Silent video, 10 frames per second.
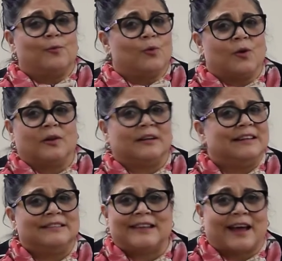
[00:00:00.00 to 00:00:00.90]
rule
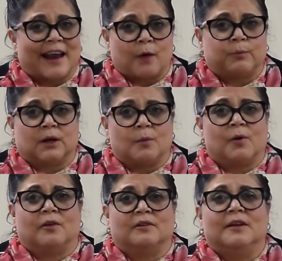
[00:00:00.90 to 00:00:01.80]
is not
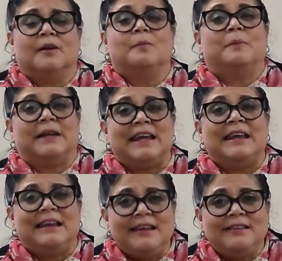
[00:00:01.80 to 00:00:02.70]
applicable, but
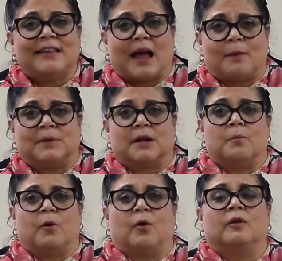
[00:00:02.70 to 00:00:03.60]
it is
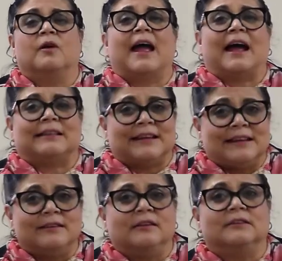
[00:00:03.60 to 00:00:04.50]
applicable at the
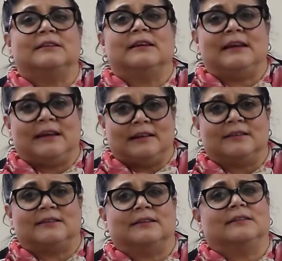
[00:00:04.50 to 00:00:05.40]

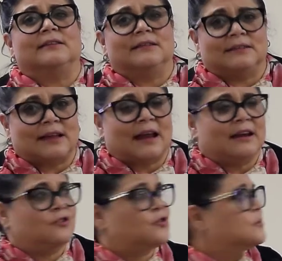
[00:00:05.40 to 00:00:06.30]
guilt-innocence
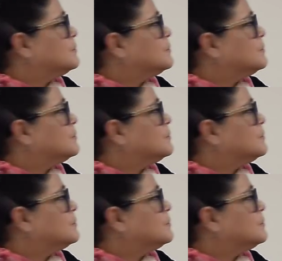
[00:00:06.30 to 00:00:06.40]
stage.